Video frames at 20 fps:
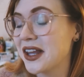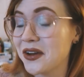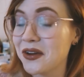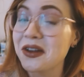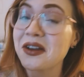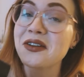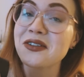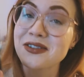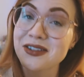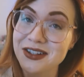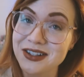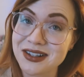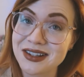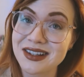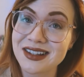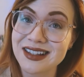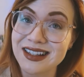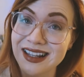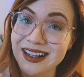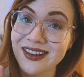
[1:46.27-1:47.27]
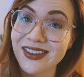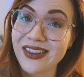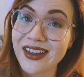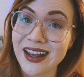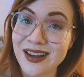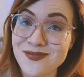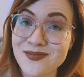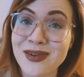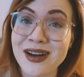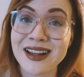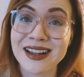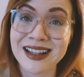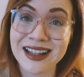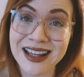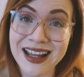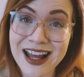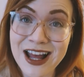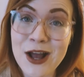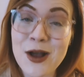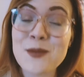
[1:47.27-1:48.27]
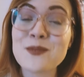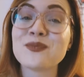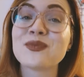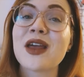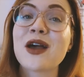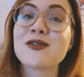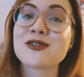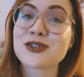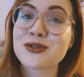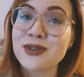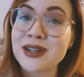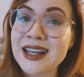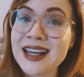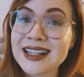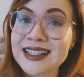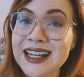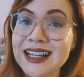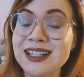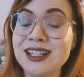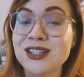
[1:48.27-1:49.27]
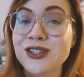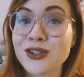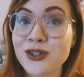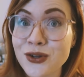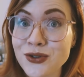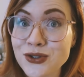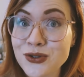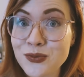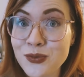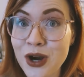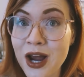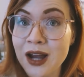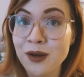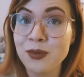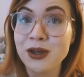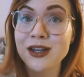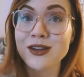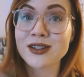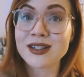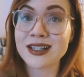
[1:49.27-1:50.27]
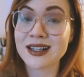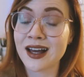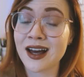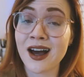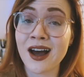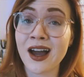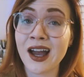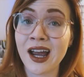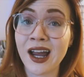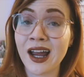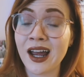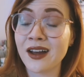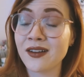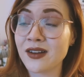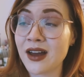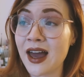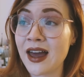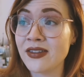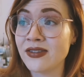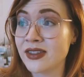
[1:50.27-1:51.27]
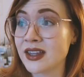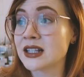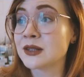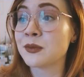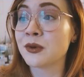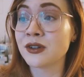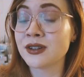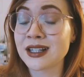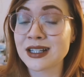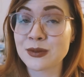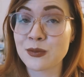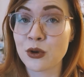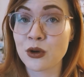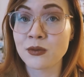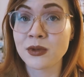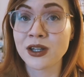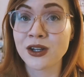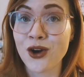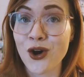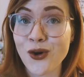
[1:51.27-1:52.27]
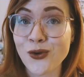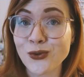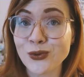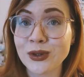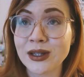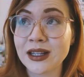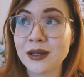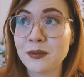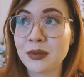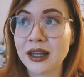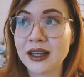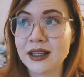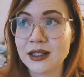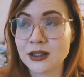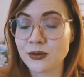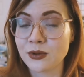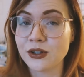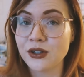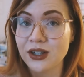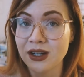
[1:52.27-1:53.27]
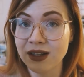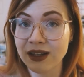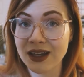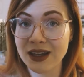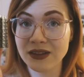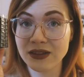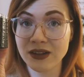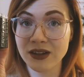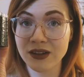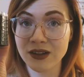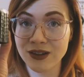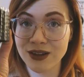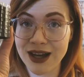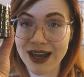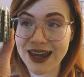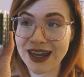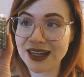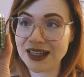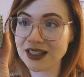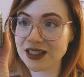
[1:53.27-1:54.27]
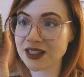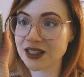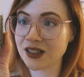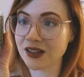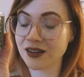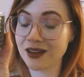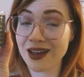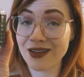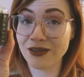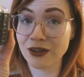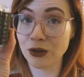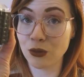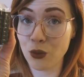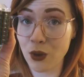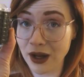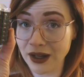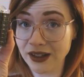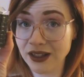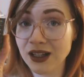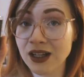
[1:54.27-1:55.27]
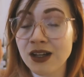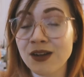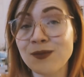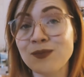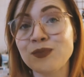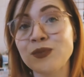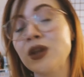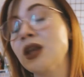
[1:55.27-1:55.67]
It wasn't the single thing, but I was really excited to go to Prague because at this point it's probably the only place where you can get the 8 level one.